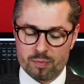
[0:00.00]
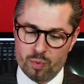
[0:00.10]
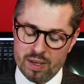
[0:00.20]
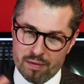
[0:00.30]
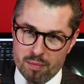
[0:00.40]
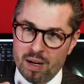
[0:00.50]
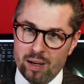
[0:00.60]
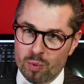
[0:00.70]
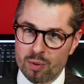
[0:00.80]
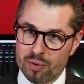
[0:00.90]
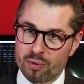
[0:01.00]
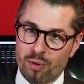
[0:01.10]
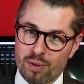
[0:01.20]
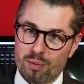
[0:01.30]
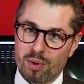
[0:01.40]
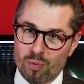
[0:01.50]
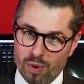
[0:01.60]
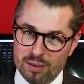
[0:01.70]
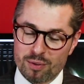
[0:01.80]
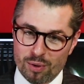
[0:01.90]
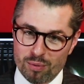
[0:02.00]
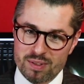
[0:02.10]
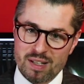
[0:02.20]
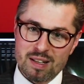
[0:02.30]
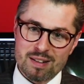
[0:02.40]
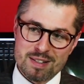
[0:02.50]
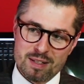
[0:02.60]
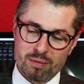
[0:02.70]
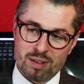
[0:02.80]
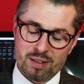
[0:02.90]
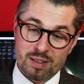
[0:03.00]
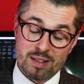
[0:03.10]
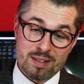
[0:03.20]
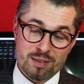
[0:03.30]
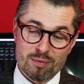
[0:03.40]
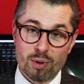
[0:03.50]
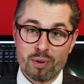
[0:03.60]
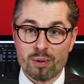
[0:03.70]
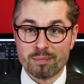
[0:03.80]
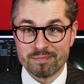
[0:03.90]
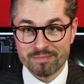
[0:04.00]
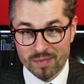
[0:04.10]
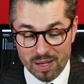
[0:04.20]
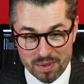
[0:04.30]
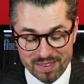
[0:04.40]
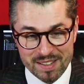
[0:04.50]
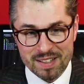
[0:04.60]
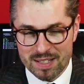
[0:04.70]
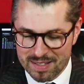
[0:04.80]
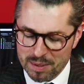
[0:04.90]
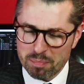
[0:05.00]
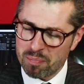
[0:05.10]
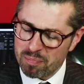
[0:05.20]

have in mind when we're talking about white gold and silver is rhodium. I mean, it's a